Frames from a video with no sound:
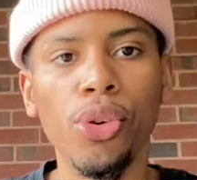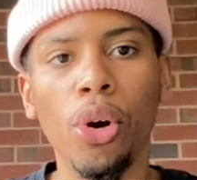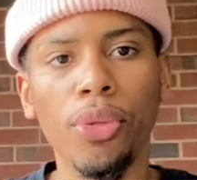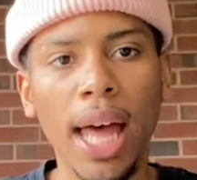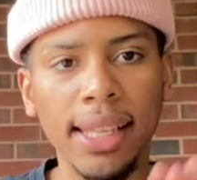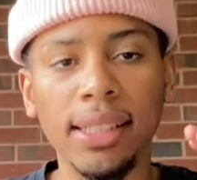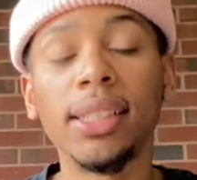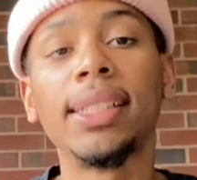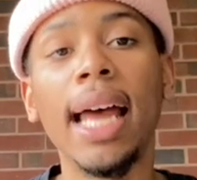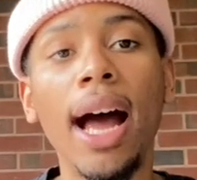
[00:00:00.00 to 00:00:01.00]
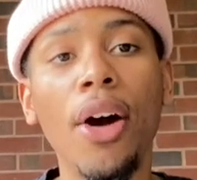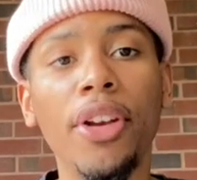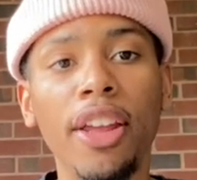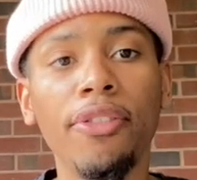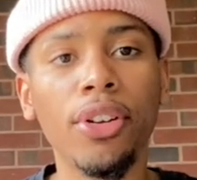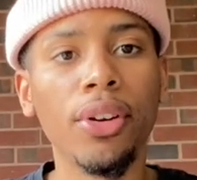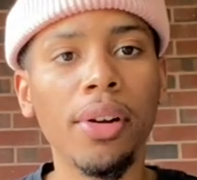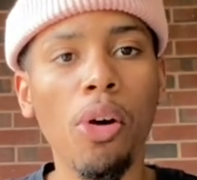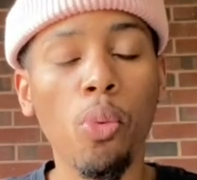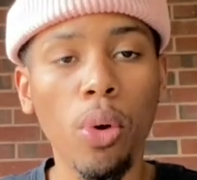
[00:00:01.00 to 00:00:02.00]
that list down and figuring
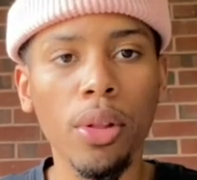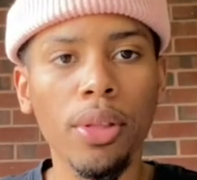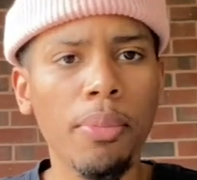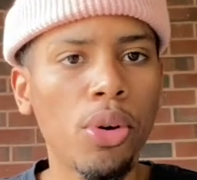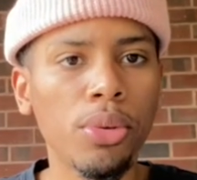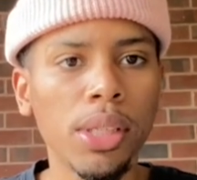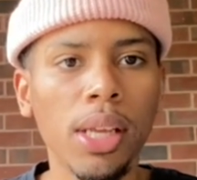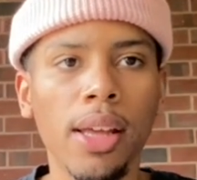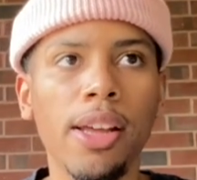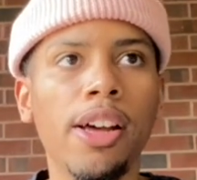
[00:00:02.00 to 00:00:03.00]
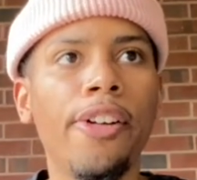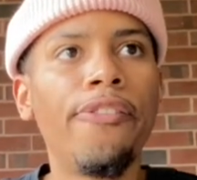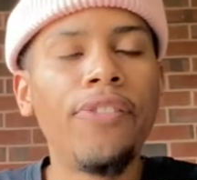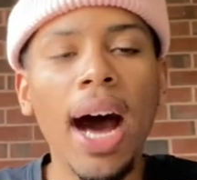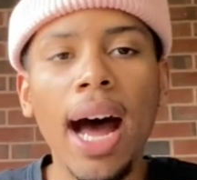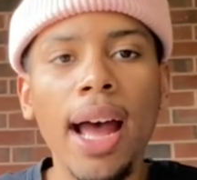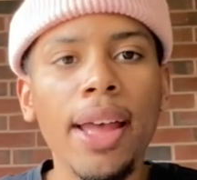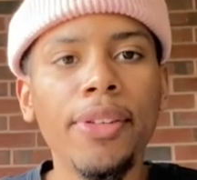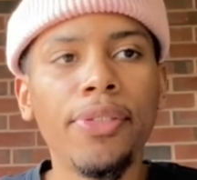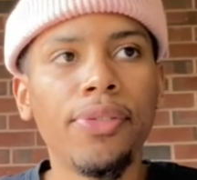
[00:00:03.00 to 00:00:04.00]
out what are the most
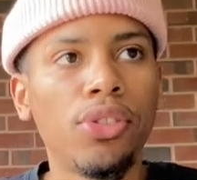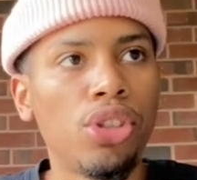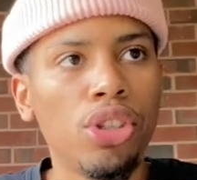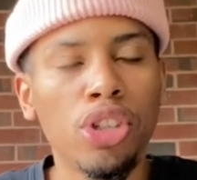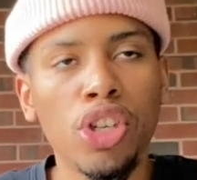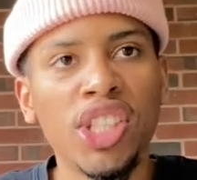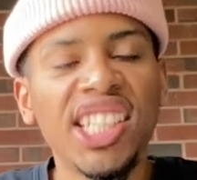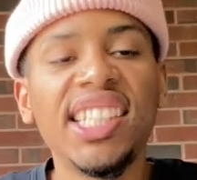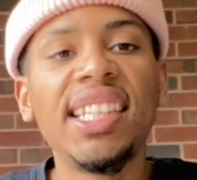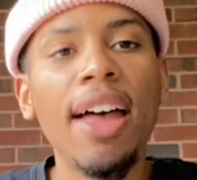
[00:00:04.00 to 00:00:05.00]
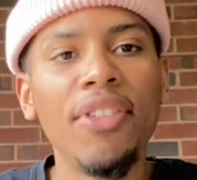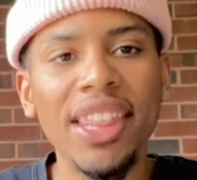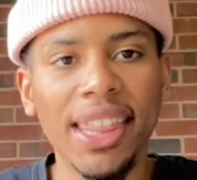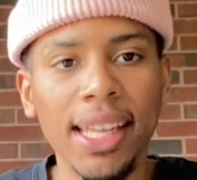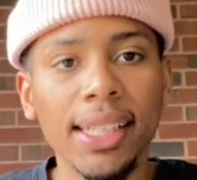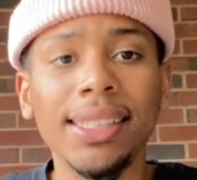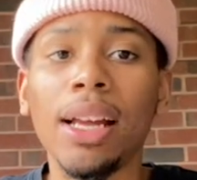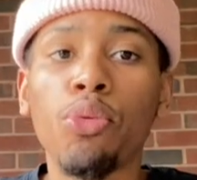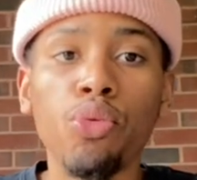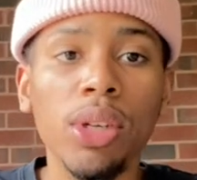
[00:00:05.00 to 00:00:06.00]
5 to 7 things
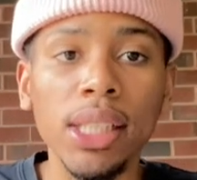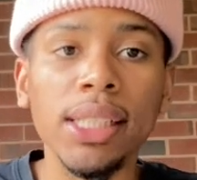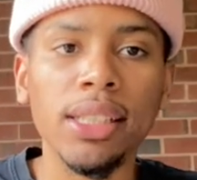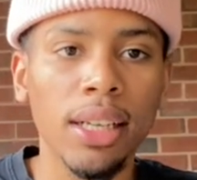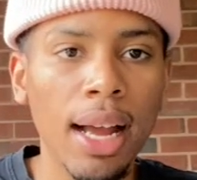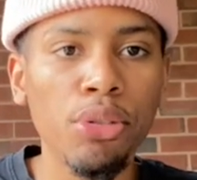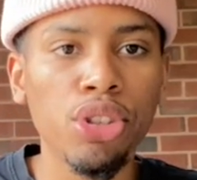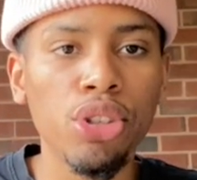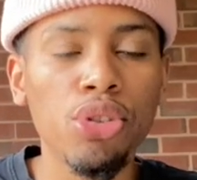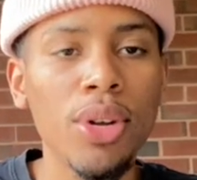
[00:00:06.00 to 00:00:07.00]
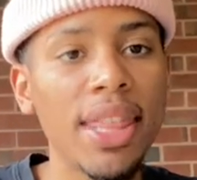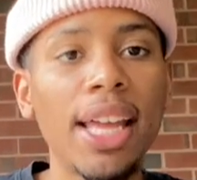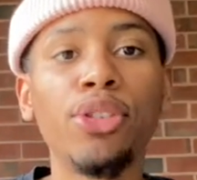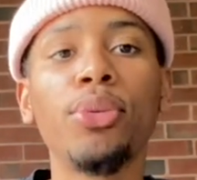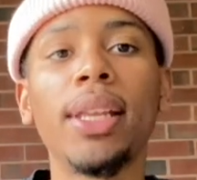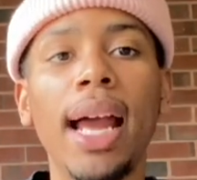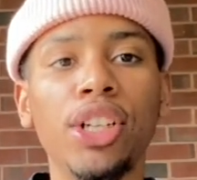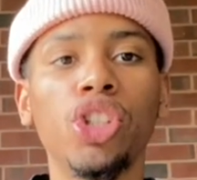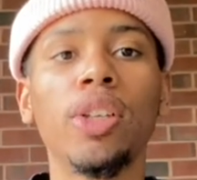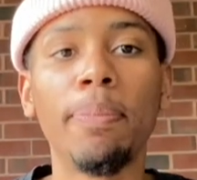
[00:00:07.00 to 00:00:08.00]
that really stuck out to you and that you can
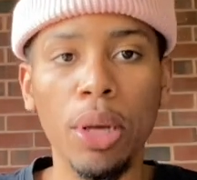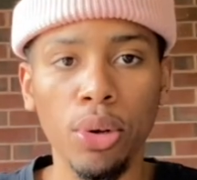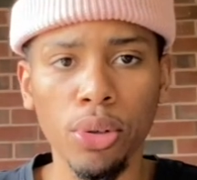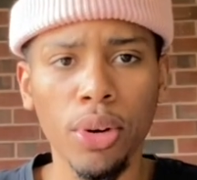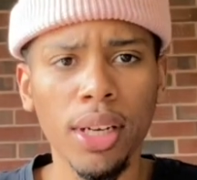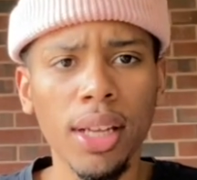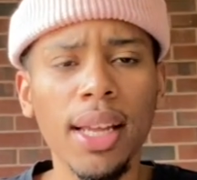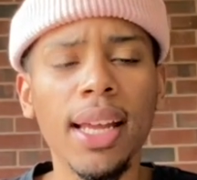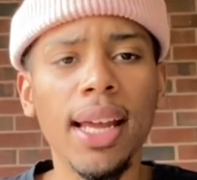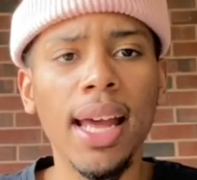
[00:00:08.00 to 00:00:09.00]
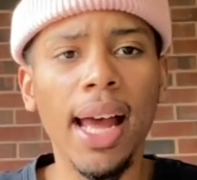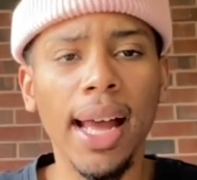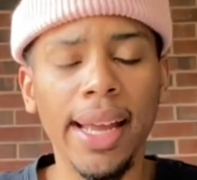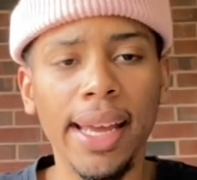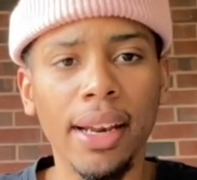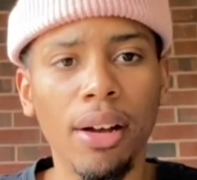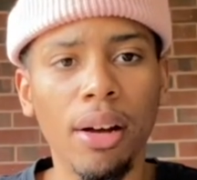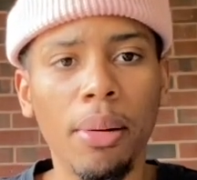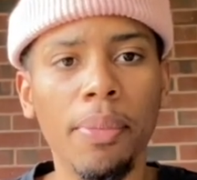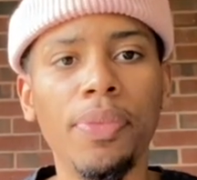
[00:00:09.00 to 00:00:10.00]
actually build on,
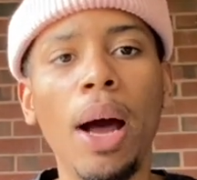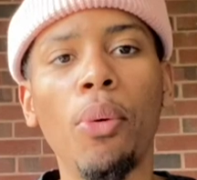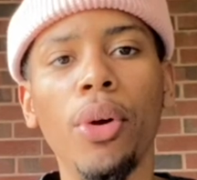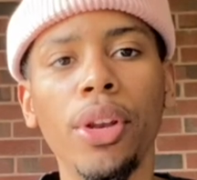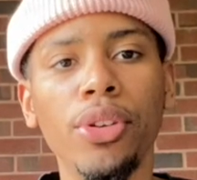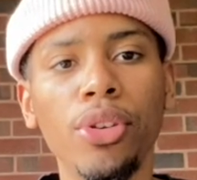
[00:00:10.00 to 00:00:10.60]
and that would,